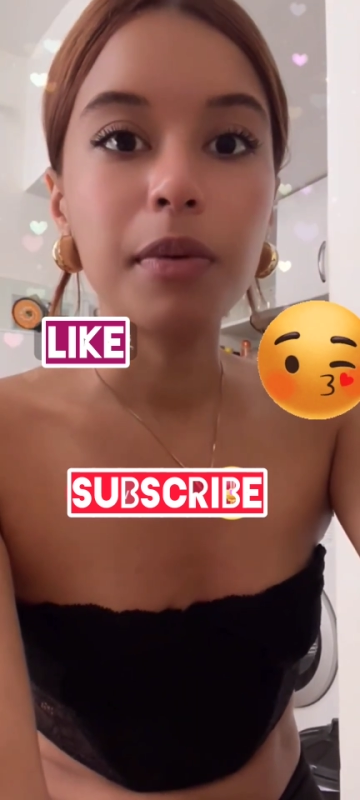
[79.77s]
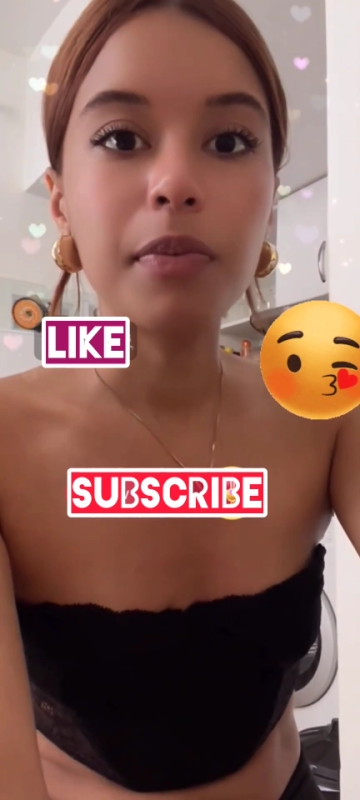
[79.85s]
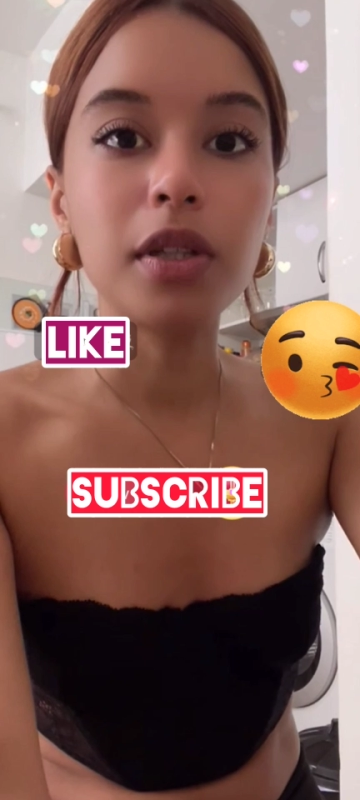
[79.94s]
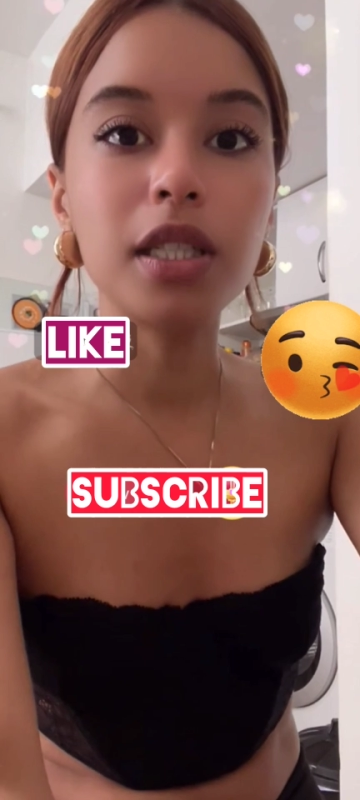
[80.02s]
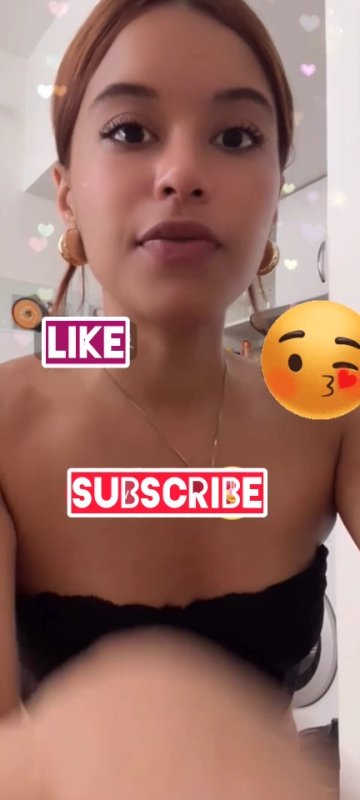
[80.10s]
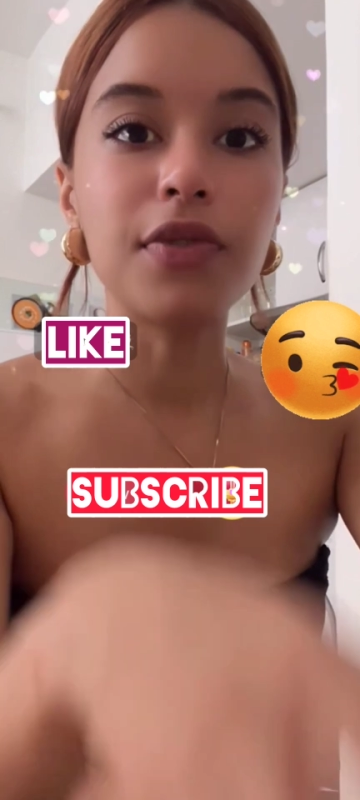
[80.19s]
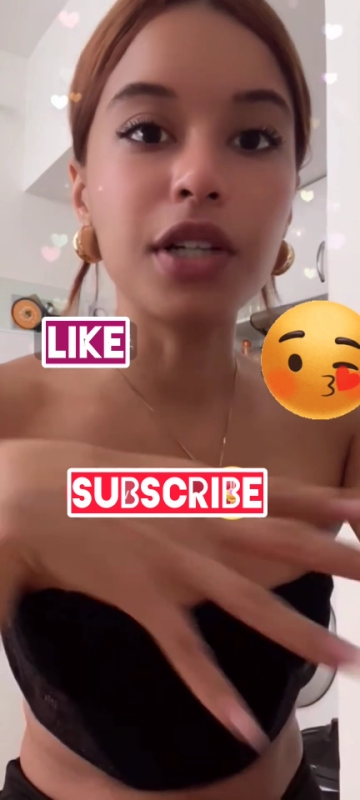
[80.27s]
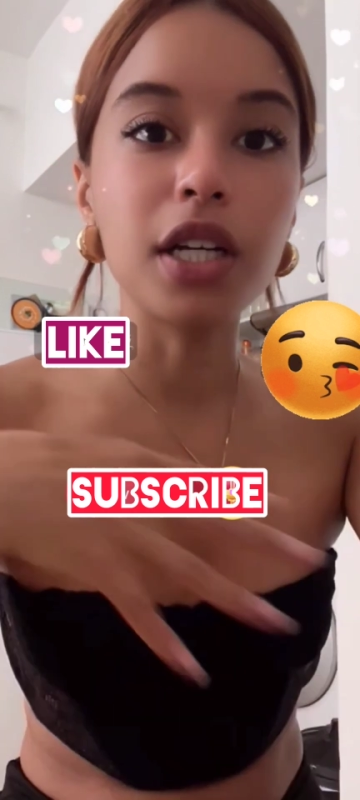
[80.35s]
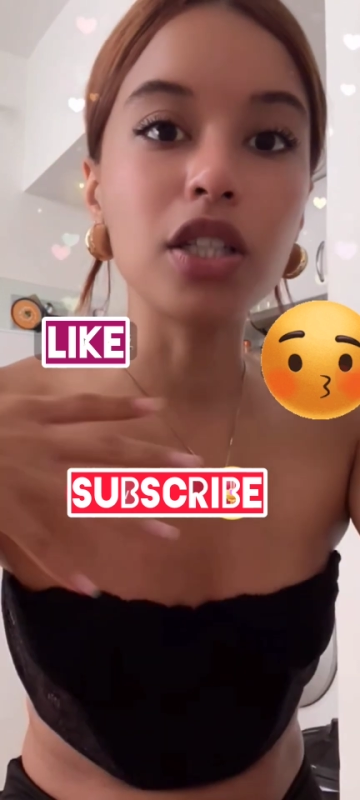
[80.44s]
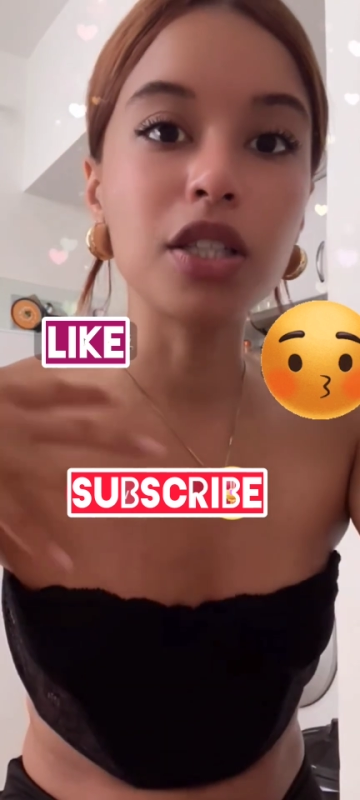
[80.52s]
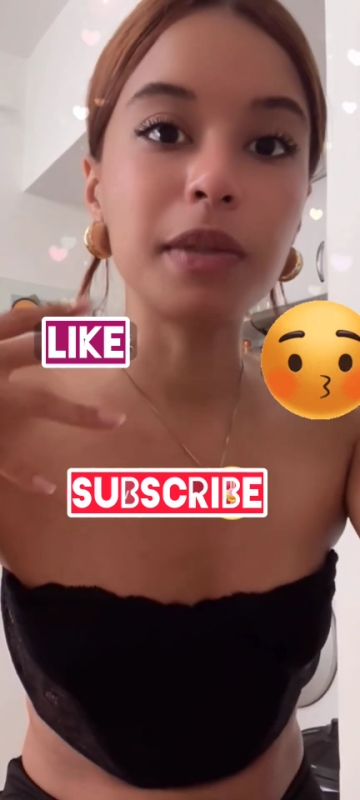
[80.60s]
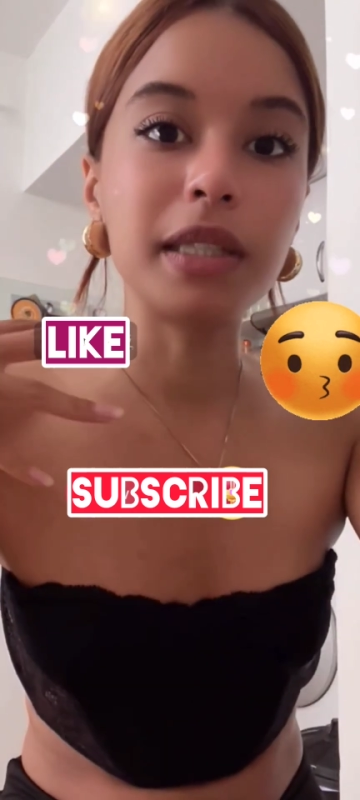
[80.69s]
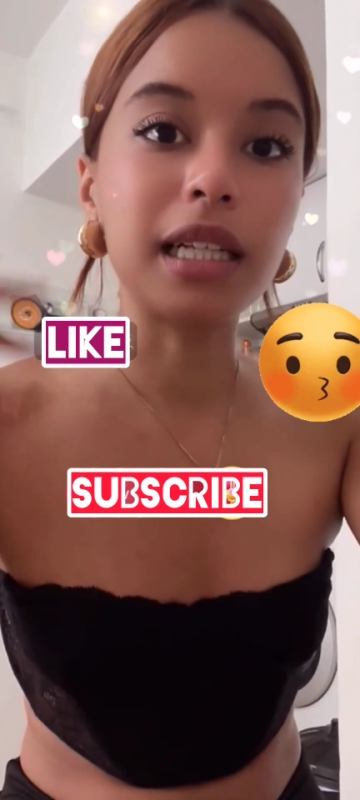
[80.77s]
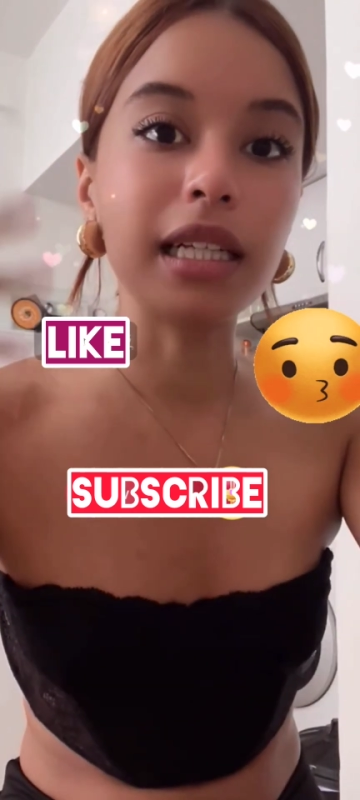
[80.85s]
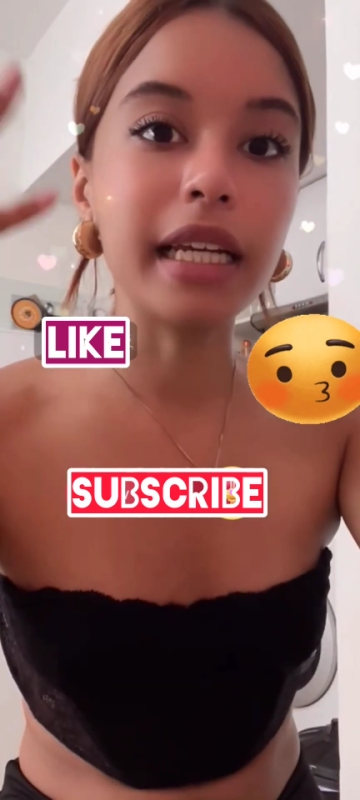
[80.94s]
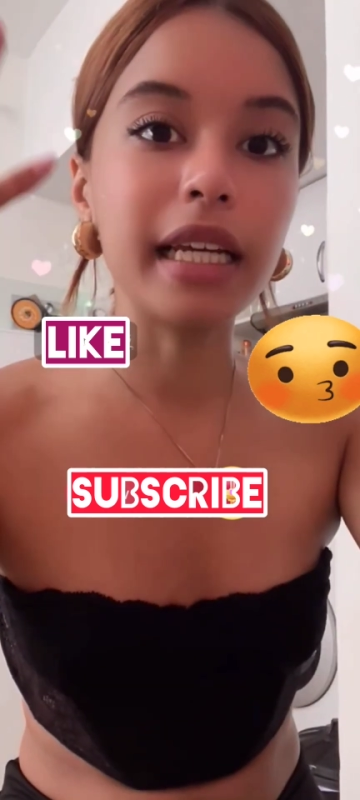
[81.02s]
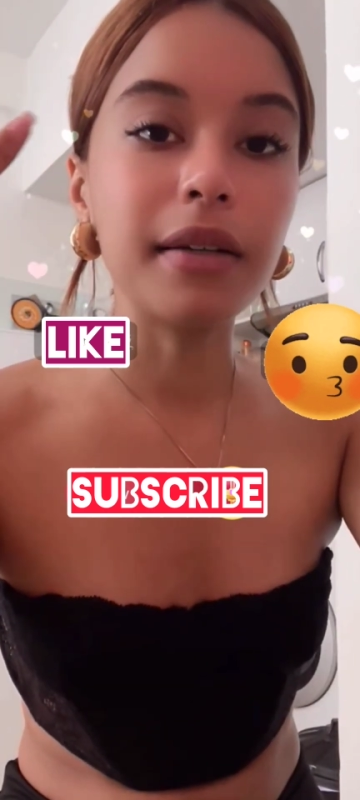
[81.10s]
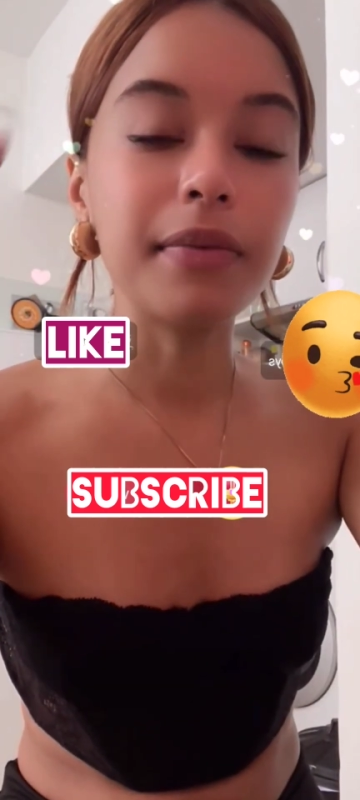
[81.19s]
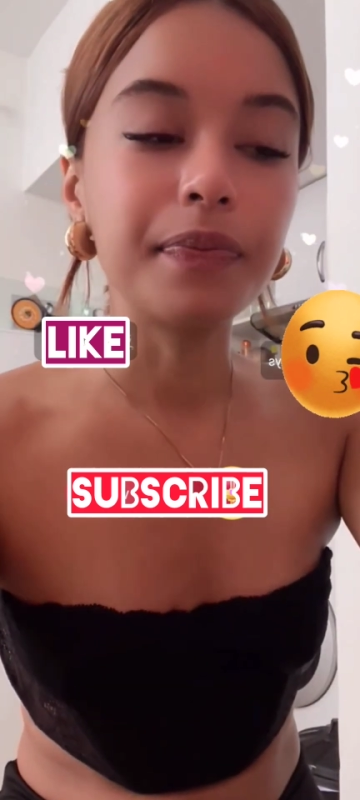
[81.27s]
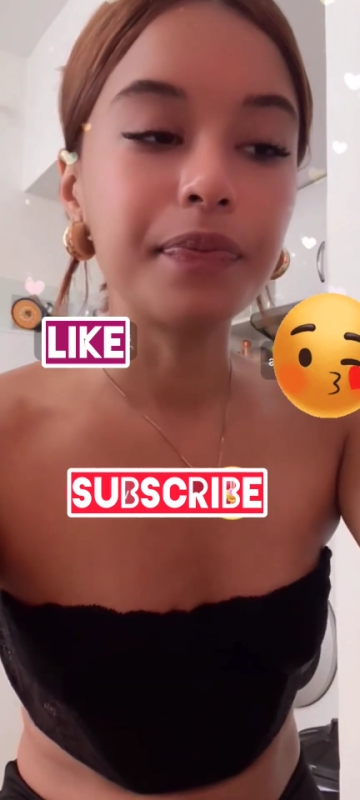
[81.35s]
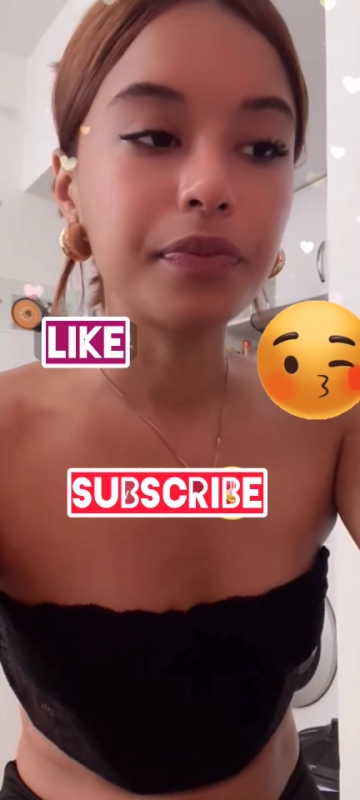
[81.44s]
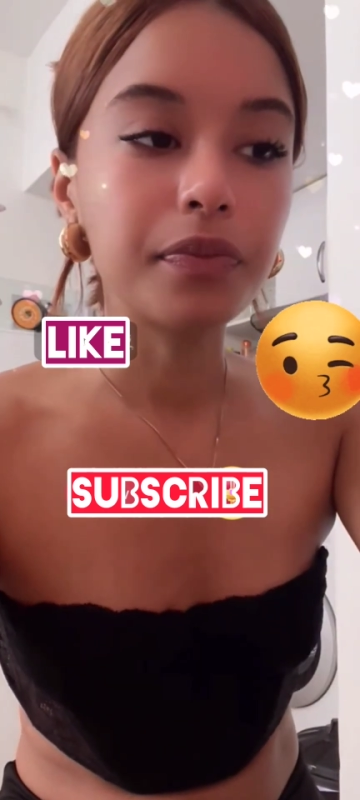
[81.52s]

People is very hospitality.